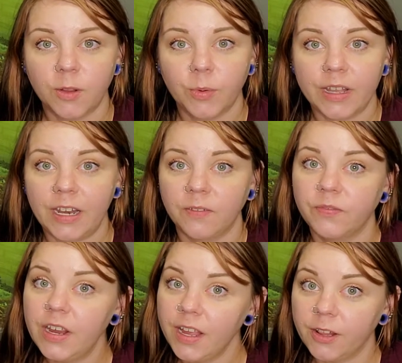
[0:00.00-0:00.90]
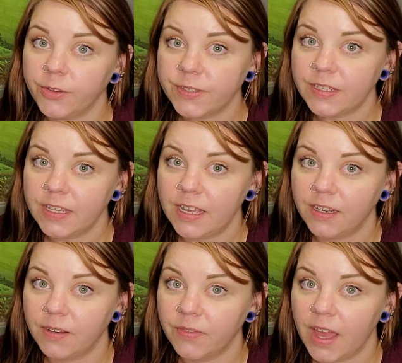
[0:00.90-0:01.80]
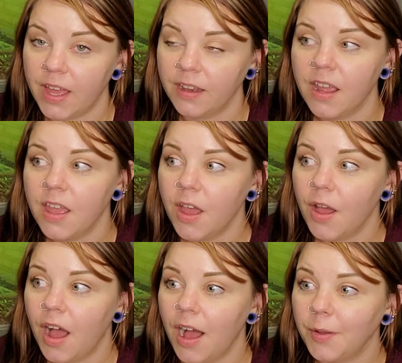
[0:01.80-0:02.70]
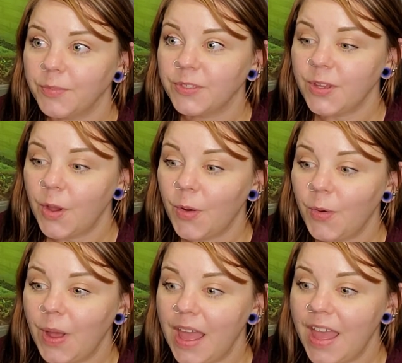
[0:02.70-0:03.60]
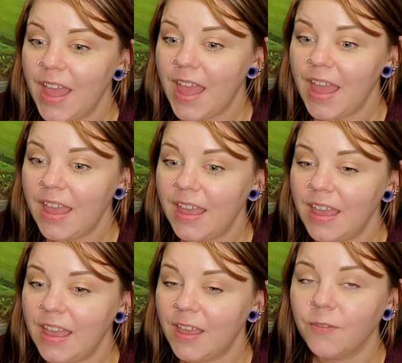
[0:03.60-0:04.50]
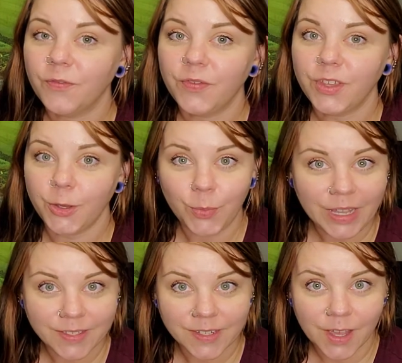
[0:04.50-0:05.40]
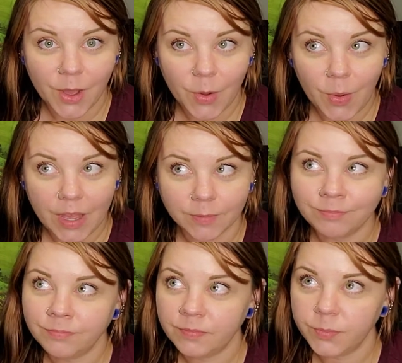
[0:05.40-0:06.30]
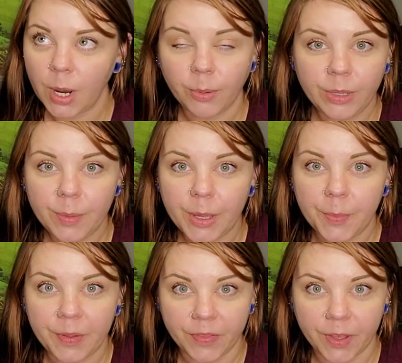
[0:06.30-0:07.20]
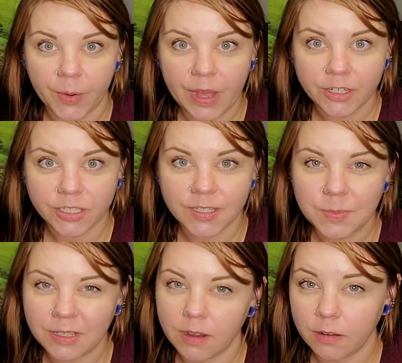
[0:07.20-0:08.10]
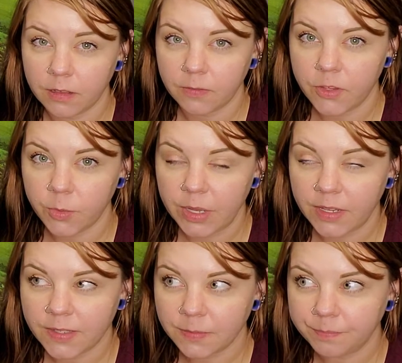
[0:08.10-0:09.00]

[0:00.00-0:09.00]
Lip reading: We're getting very close to the end of that. So a few weeks ago, probably about a month ago, actually, it's been longer than a few weeks.